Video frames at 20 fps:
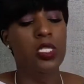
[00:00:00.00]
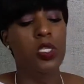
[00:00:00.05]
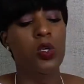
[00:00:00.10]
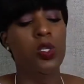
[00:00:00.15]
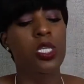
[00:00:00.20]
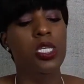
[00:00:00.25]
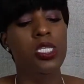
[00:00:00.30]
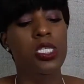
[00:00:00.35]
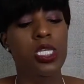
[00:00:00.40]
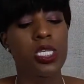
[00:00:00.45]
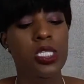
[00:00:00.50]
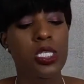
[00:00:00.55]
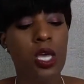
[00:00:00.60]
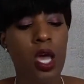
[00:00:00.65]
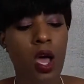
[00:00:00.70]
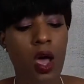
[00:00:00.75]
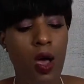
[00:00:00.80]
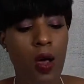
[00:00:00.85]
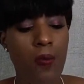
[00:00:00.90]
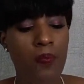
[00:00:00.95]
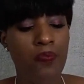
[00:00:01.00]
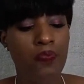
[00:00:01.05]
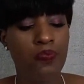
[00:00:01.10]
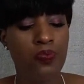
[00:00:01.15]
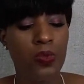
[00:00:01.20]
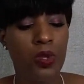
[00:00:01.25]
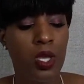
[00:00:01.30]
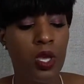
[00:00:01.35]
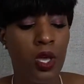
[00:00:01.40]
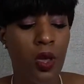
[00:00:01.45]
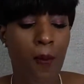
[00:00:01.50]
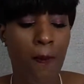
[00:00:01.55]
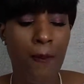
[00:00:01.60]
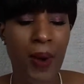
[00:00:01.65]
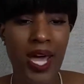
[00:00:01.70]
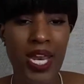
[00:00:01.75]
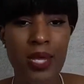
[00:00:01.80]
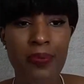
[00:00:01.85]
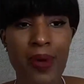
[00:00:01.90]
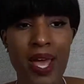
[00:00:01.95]
So this is um,
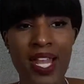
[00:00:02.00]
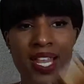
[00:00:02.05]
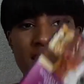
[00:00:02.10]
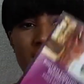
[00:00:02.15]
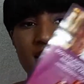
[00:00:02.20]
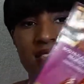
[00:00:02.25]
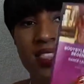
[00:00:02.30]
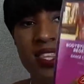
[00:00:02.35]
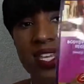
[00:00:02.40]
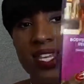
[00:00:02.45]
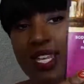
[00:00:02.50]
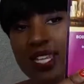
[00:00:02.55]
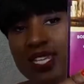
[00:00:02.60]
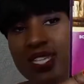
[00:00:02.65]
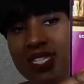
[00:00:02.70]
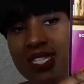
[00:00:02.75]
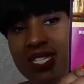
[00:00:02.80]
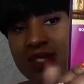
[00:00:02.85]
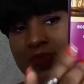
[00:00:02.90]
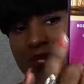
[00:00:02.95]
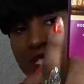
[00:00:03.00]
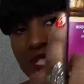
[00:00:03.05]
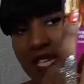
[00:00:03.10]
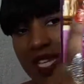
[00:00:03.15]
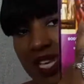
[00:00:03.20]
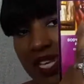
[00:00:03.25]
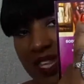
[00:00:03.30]
Body by Leighton, and this is Mr.